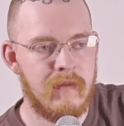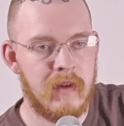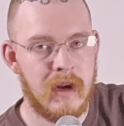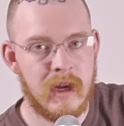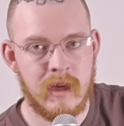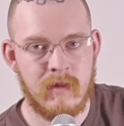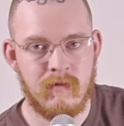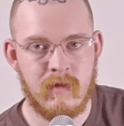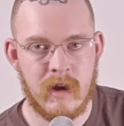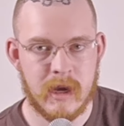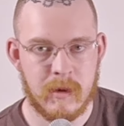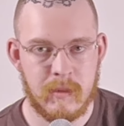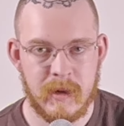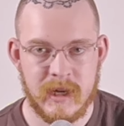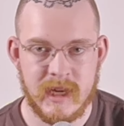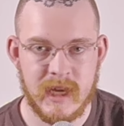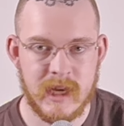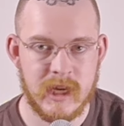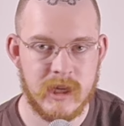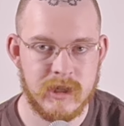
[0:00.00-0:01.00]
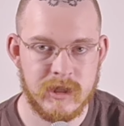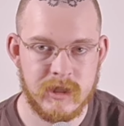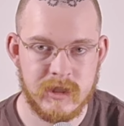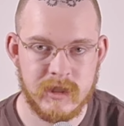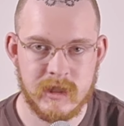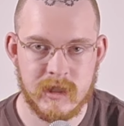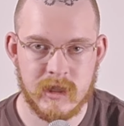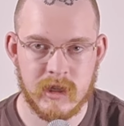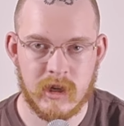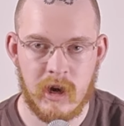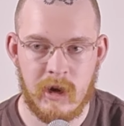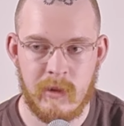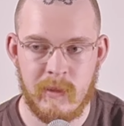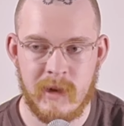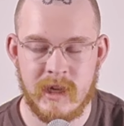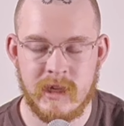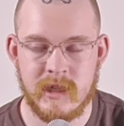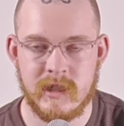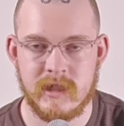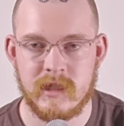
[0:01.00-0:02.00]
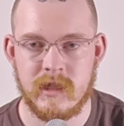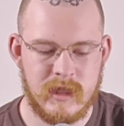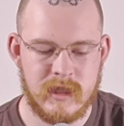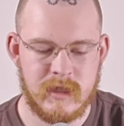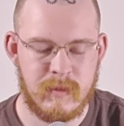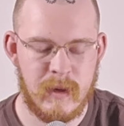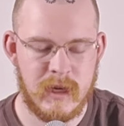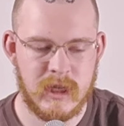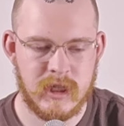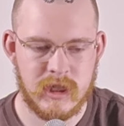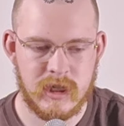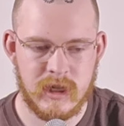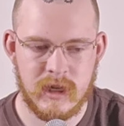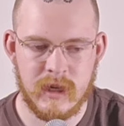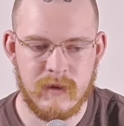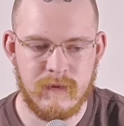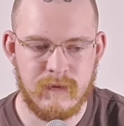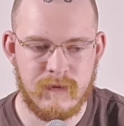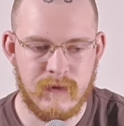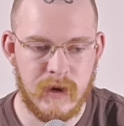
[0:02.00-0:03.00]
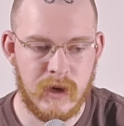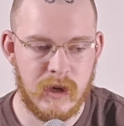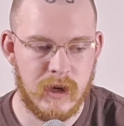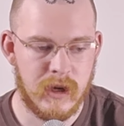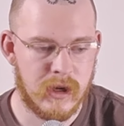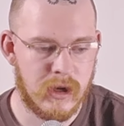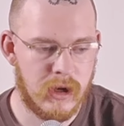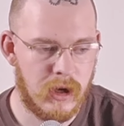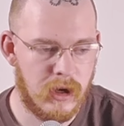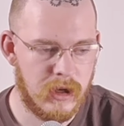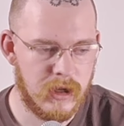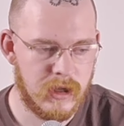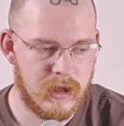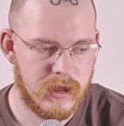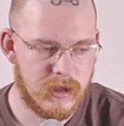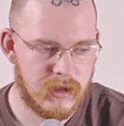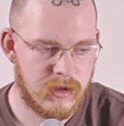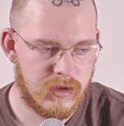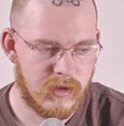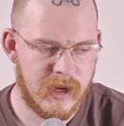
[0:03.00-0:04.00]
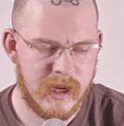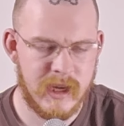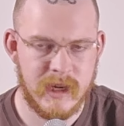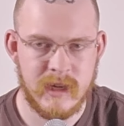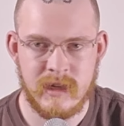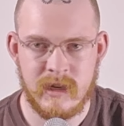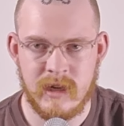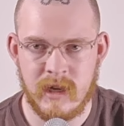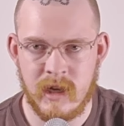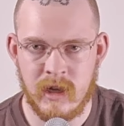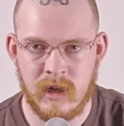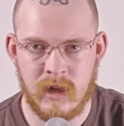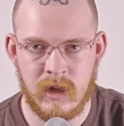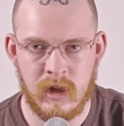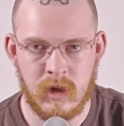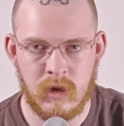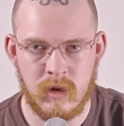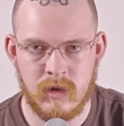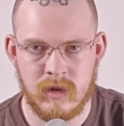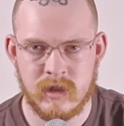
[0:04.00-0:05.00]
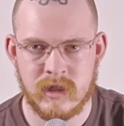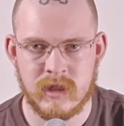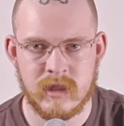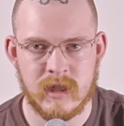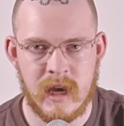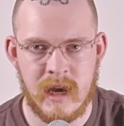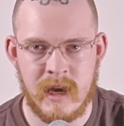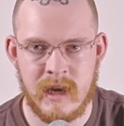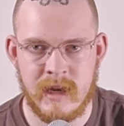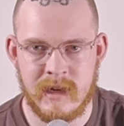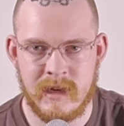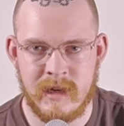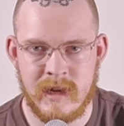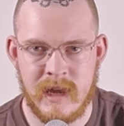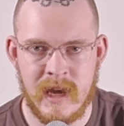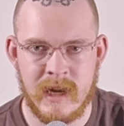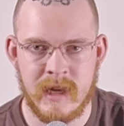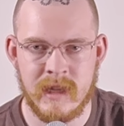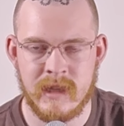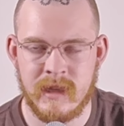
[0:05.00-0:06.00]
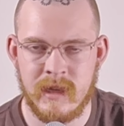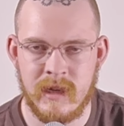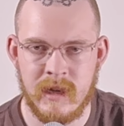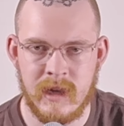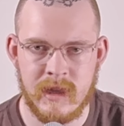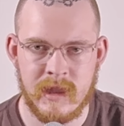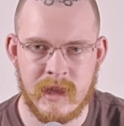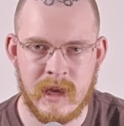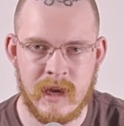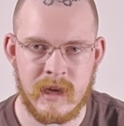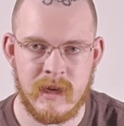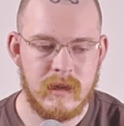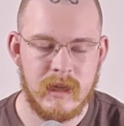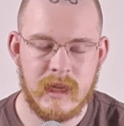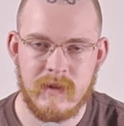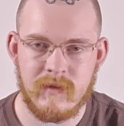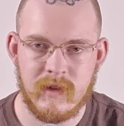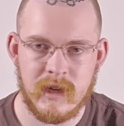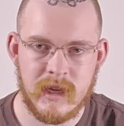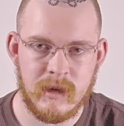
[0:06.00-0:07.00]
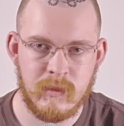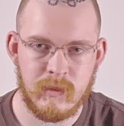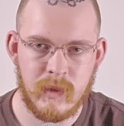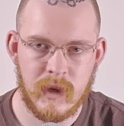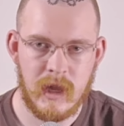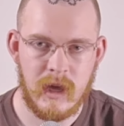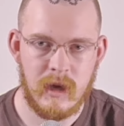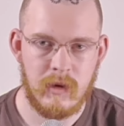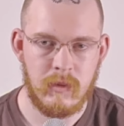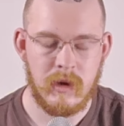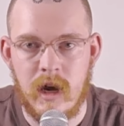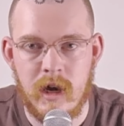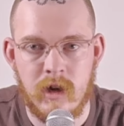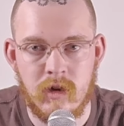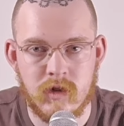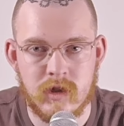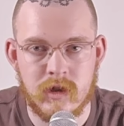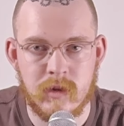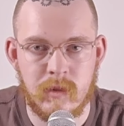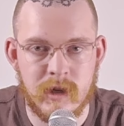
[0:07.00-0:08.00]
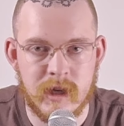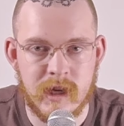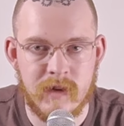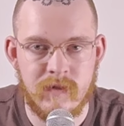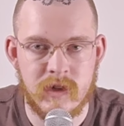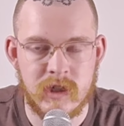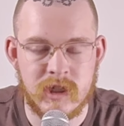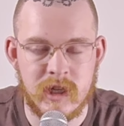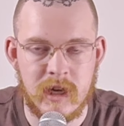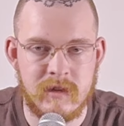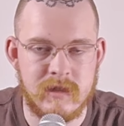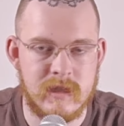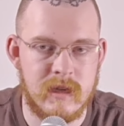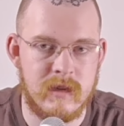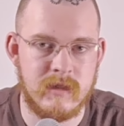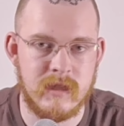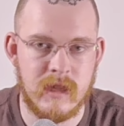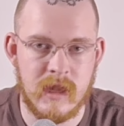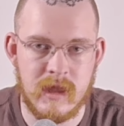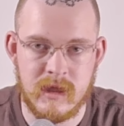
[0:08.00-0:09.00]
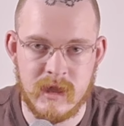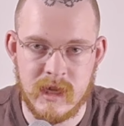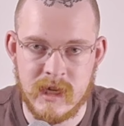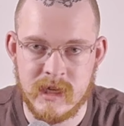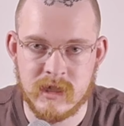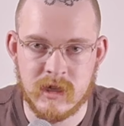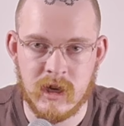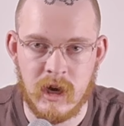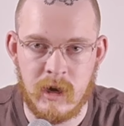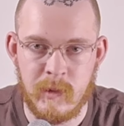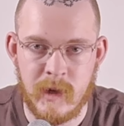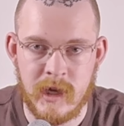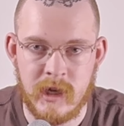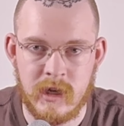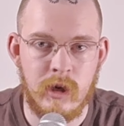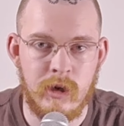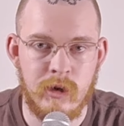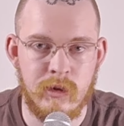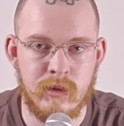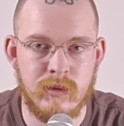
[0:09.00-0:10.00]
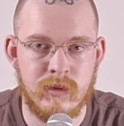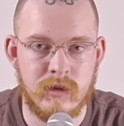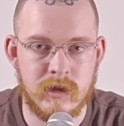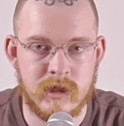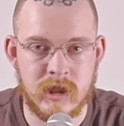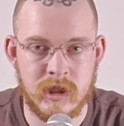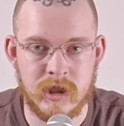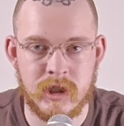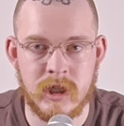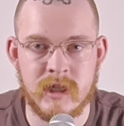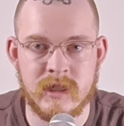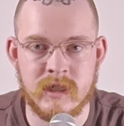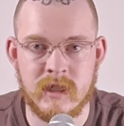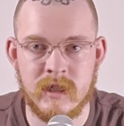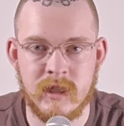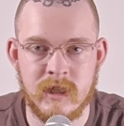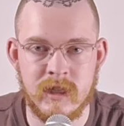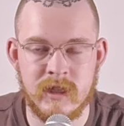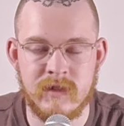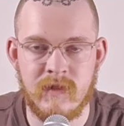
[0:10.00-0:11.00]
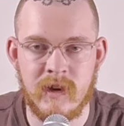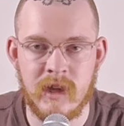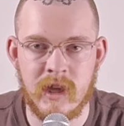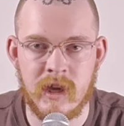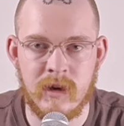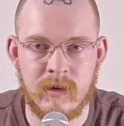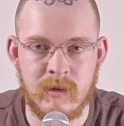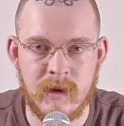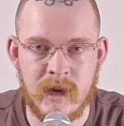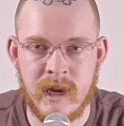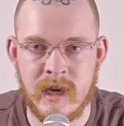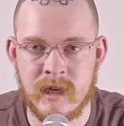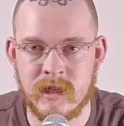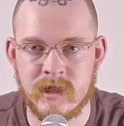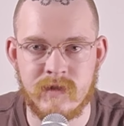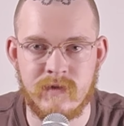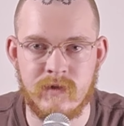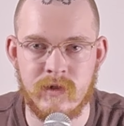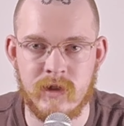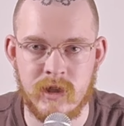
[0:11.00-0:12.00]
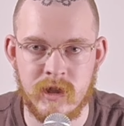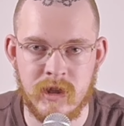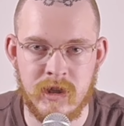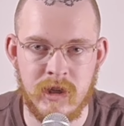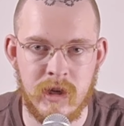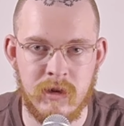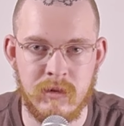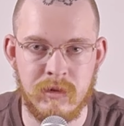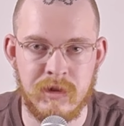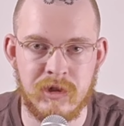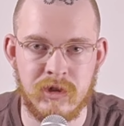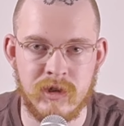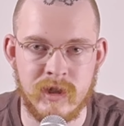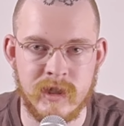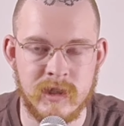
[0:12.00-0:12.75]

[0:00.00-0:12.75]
any recommendations in the comments, especially for color grading and LUTs and anything like that, leave a link below. I also want to give a shout out to this comment who suggested this video and asked for the node tree